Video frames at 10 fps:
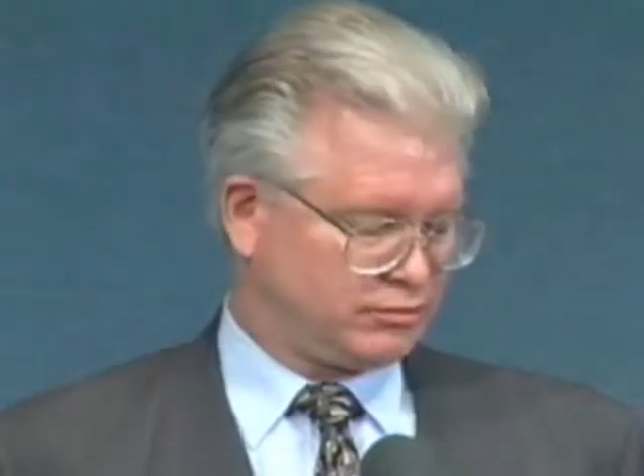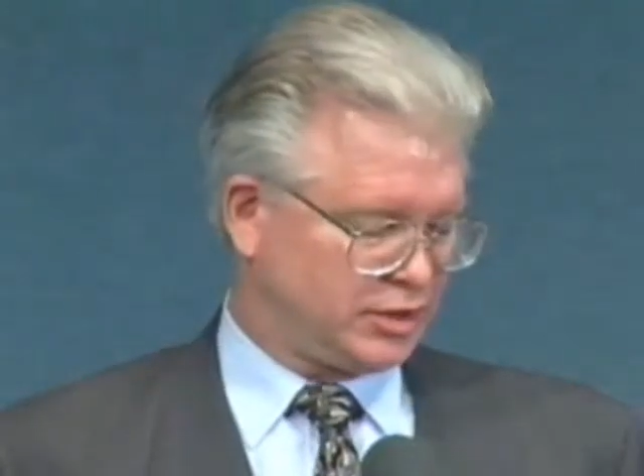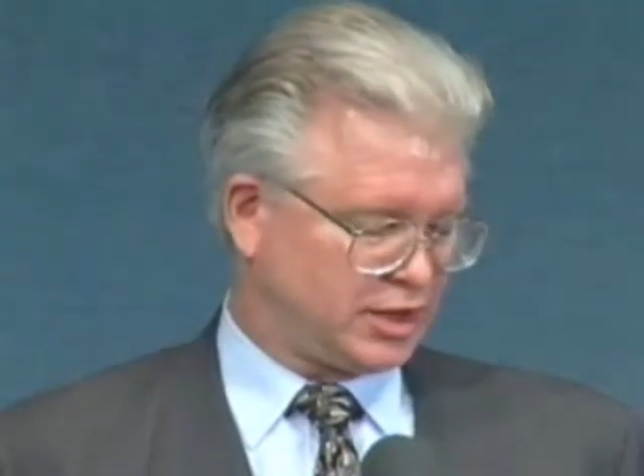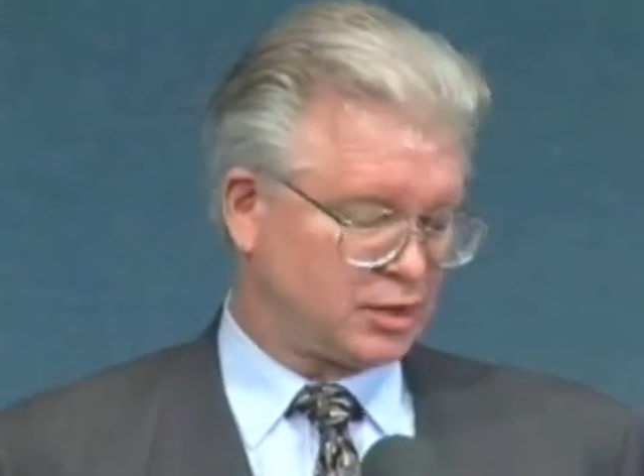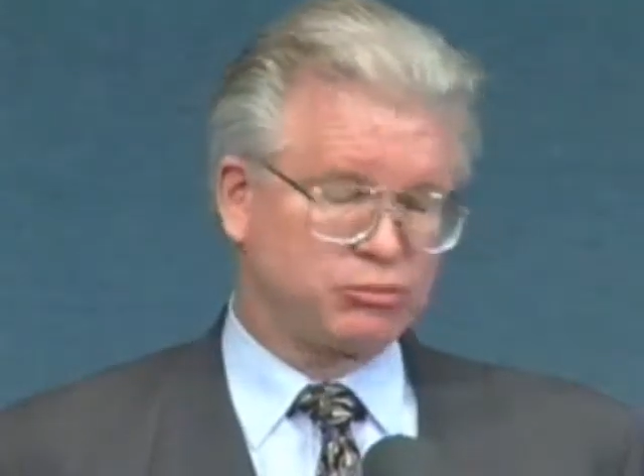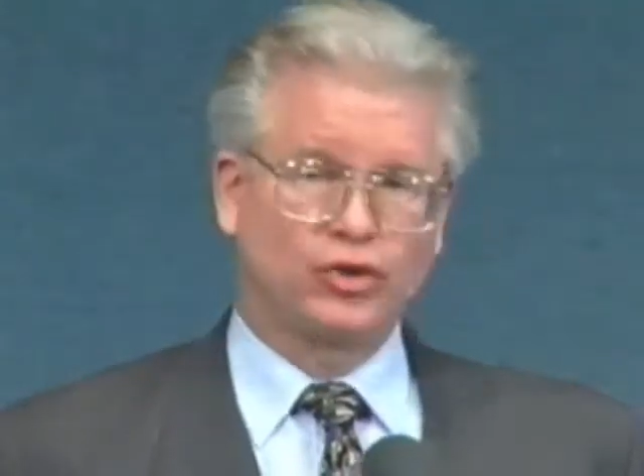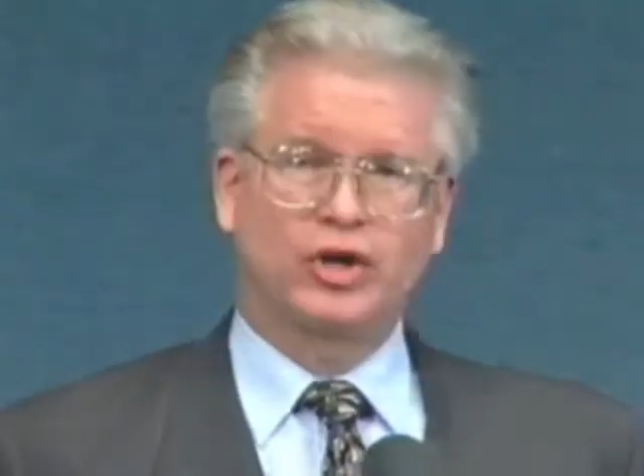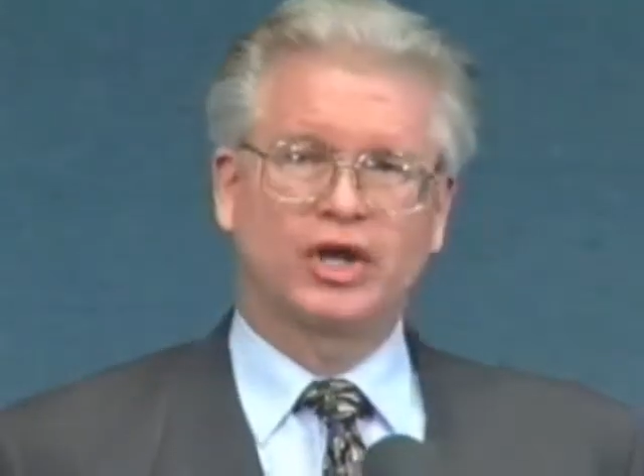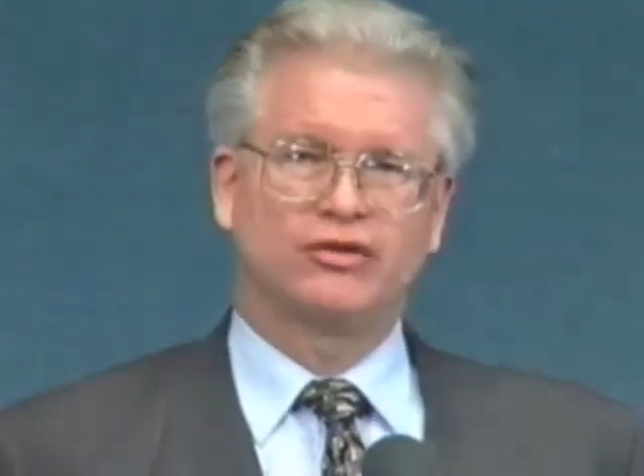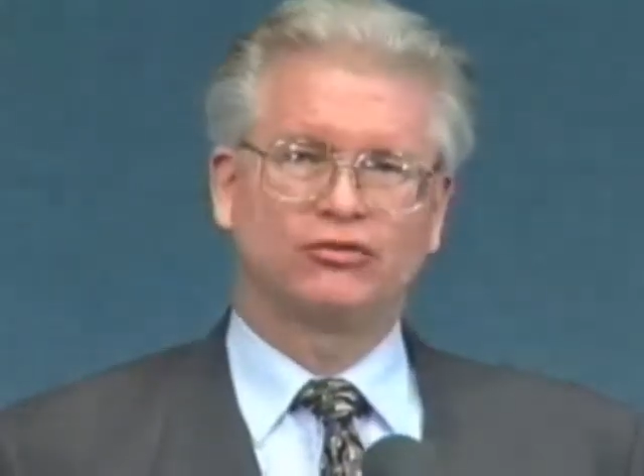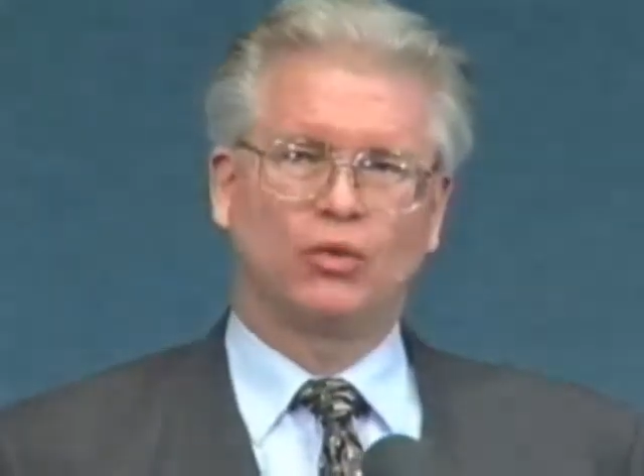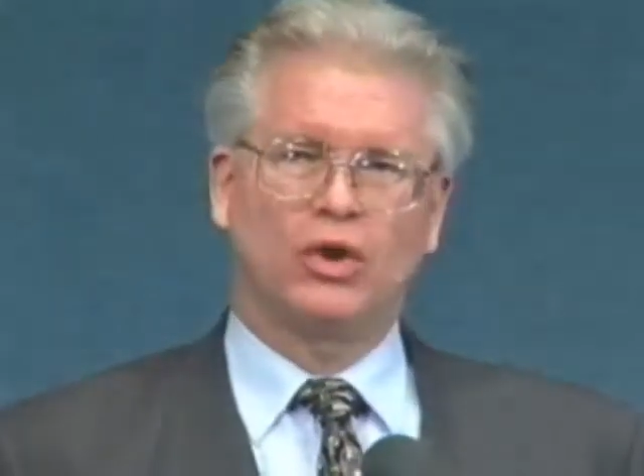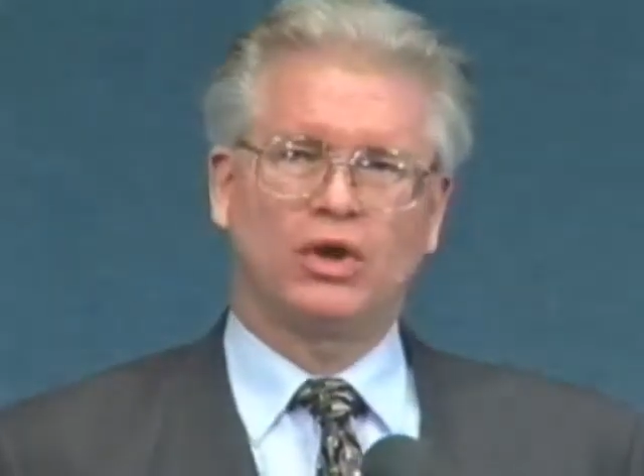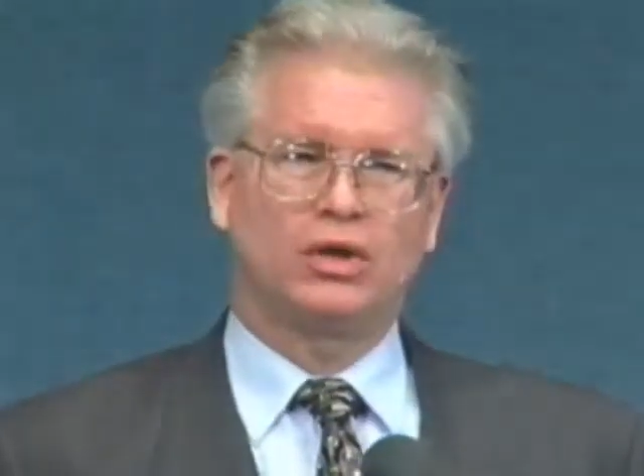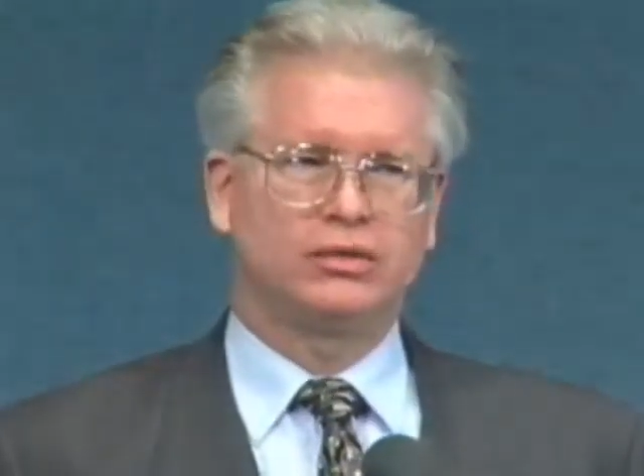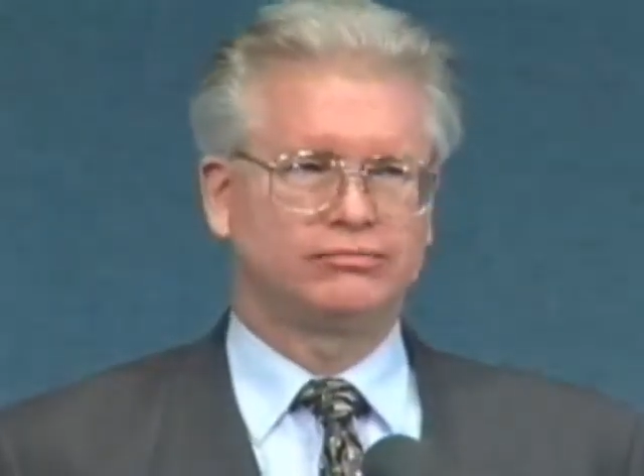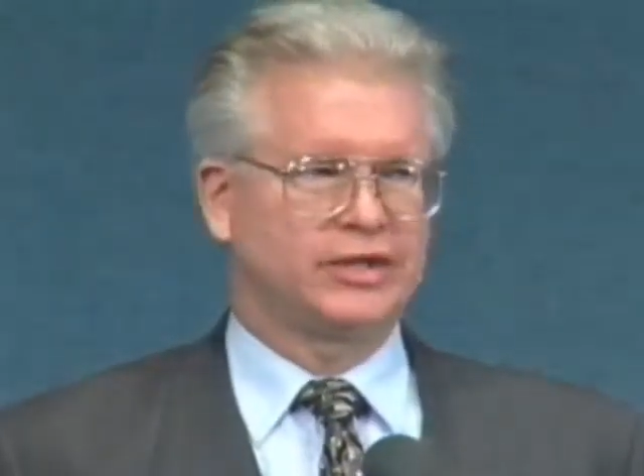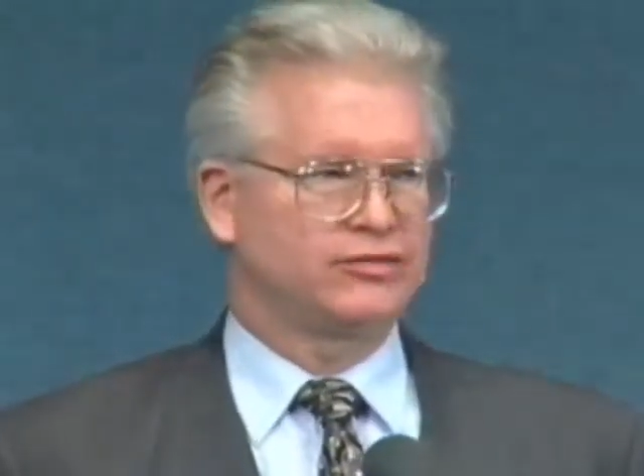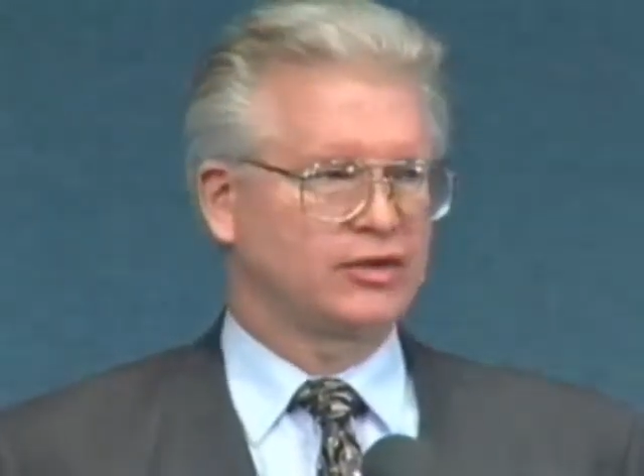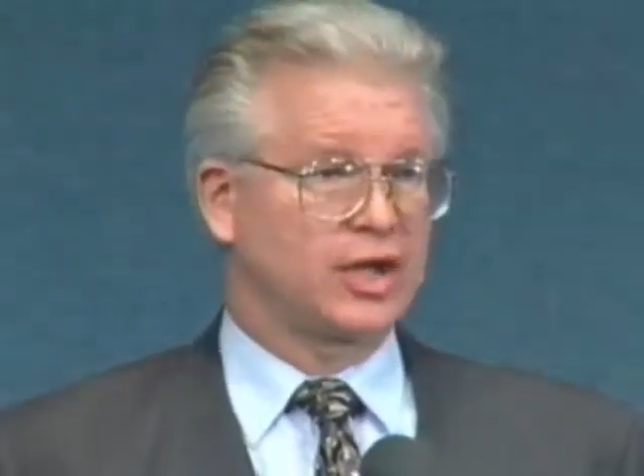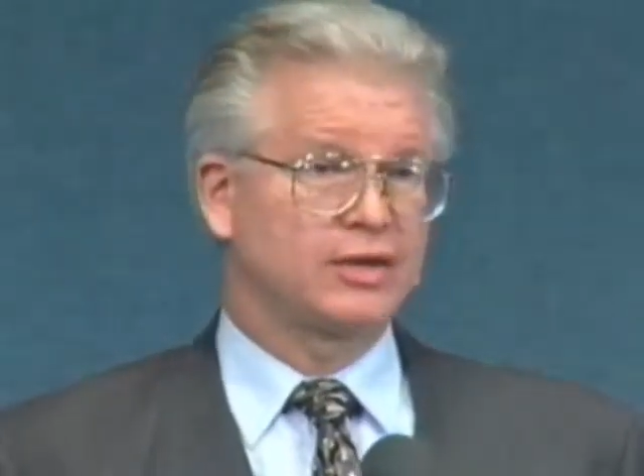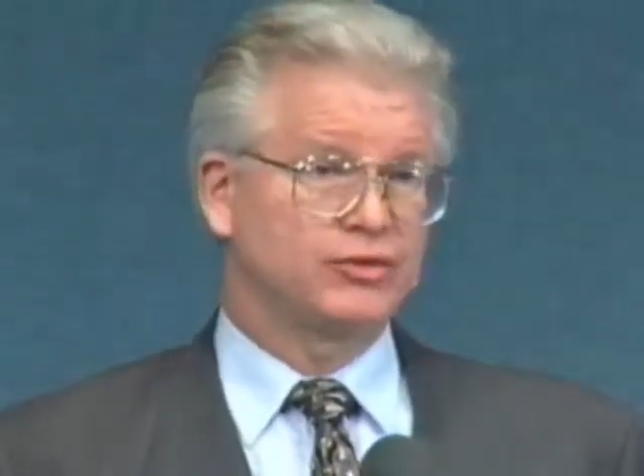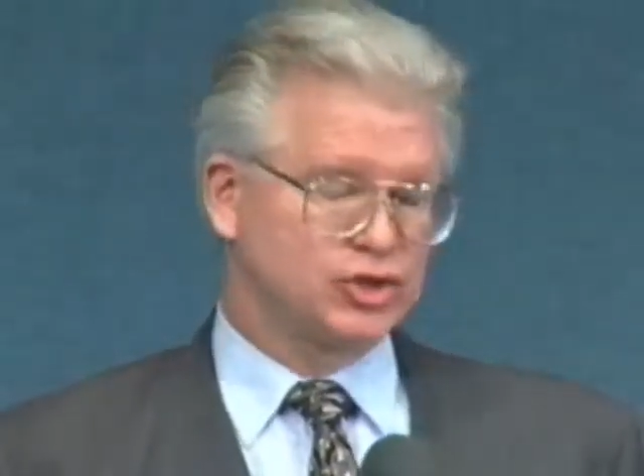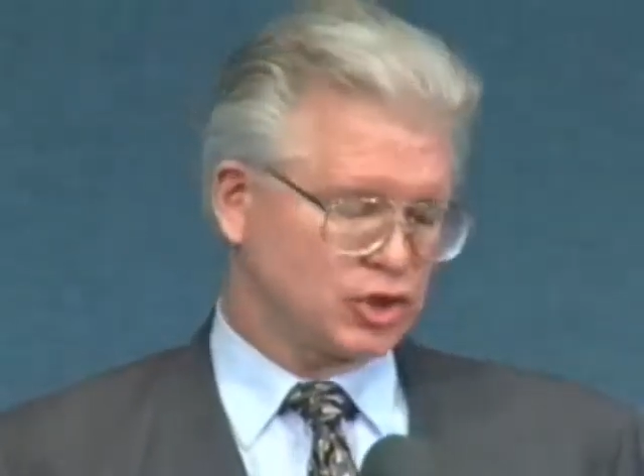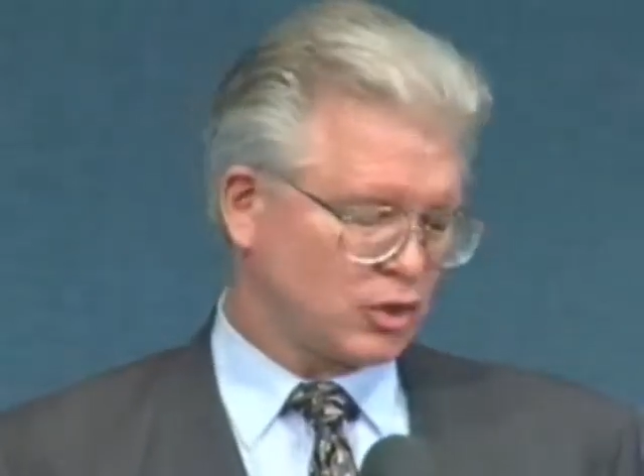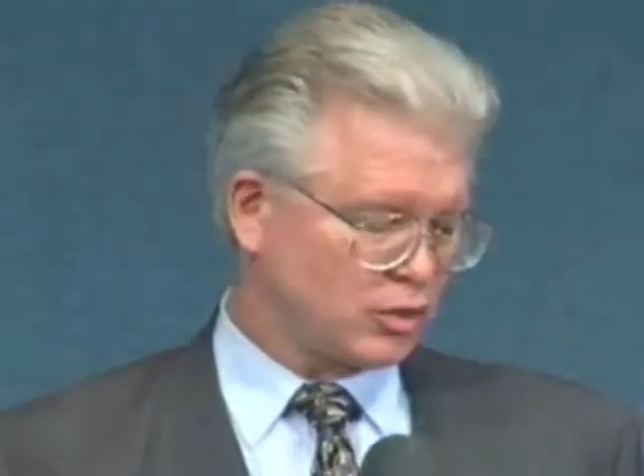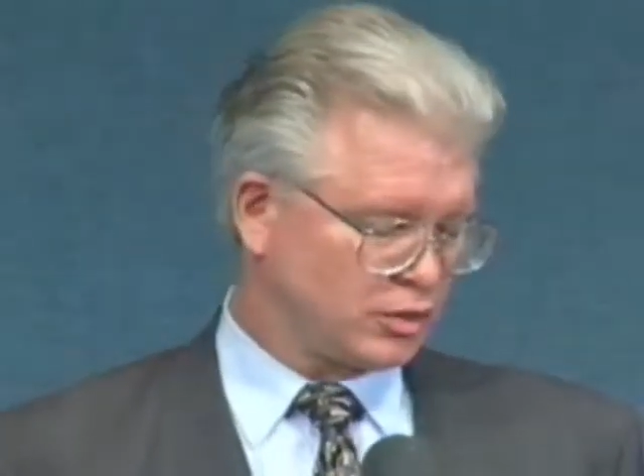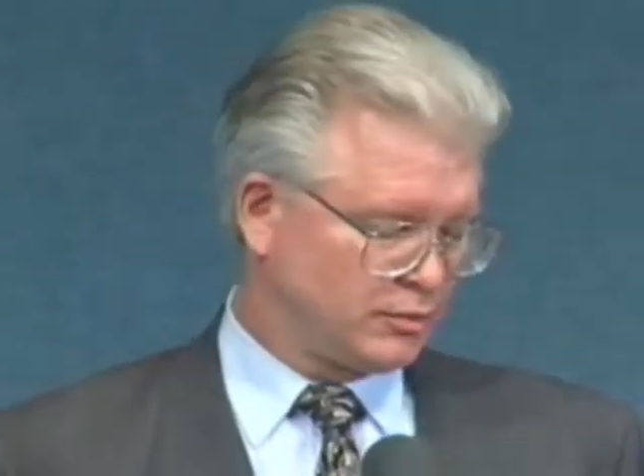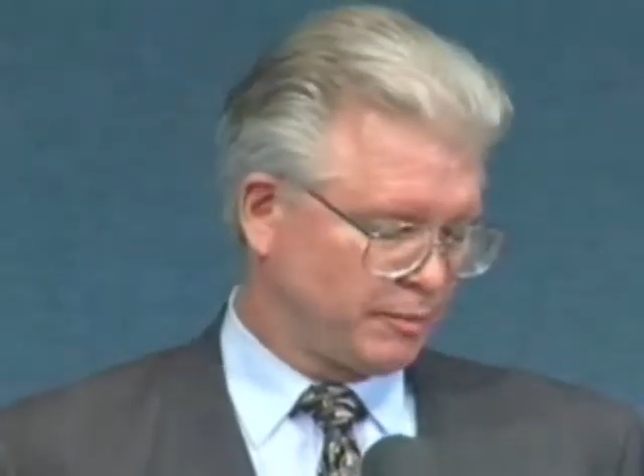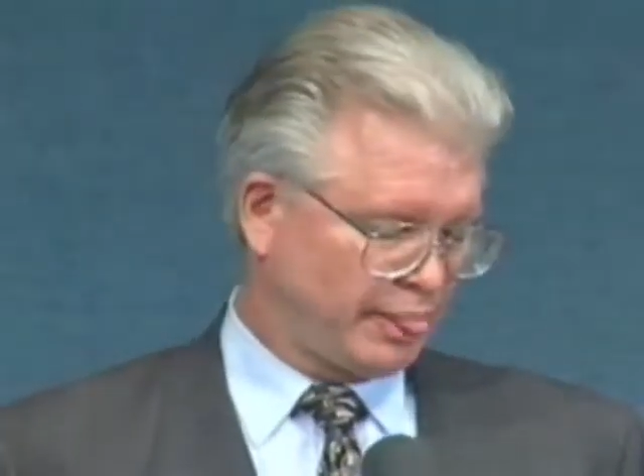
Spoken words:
and put it on his wall as kind of a joke.